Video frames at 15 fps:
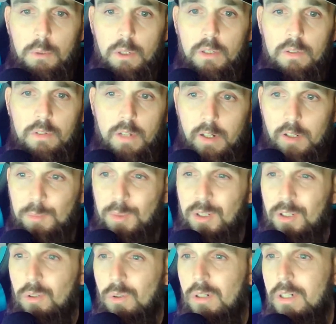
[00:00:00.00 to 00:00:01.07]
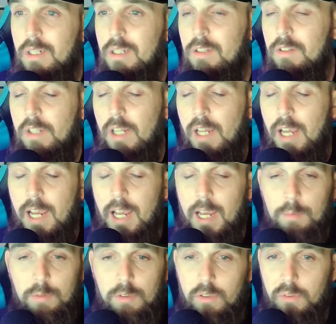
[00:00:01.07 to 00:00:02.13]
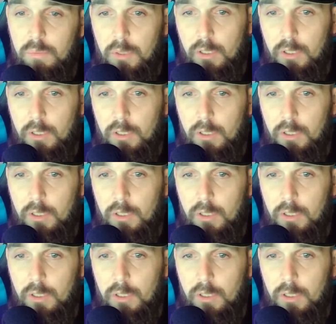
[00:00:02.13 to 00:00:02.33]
But Terry McLaurin is an absolute